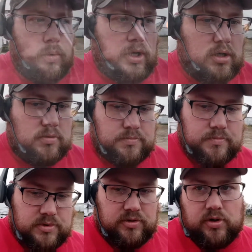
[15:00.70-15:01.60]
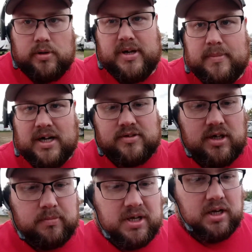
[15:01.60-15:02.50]
Well, It's only been about
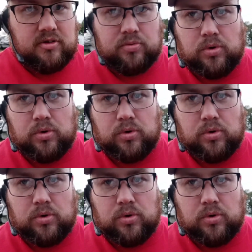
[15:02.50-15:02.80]
10 minutes.